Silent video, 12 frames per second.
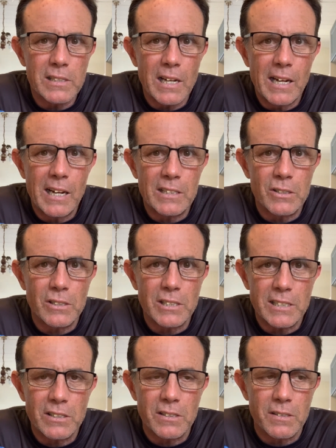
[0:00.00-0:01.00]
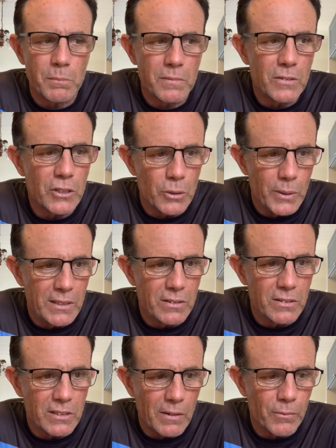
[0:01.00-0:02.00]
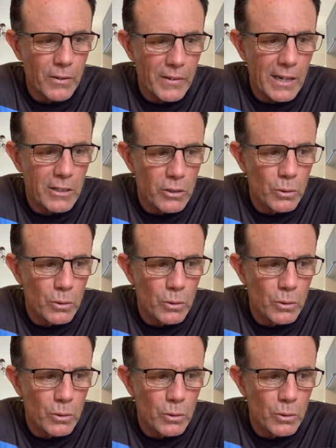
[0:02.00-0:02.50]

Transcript: and you're chasing dewies and stuff like that,